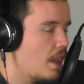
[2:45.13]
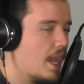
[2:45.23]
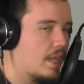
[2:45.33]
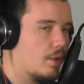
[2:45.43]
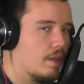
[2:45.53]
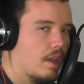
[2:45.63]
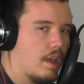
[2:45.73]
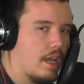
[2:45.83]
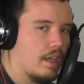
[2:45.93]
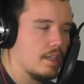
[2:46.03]
Anyway,
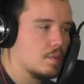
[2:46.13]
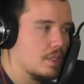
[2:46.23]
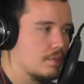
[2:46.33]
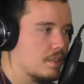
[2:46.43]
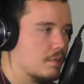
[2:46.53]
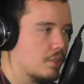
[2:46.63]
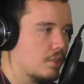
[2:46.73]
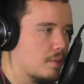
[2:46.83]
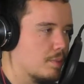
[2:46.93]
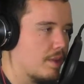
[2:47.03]
hi guys, welcome to the Blue
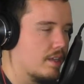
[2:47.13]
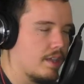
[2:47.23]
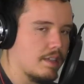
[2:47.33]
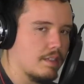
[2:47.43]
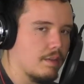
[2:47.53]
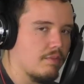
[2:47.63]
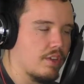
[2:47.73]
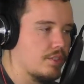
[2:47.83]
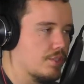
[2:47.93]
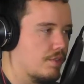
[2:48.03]
Eclipse podcast. I'm
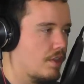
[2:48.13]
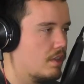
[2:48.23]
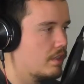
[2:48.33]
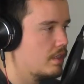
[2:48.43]
Frank Joseph Hall.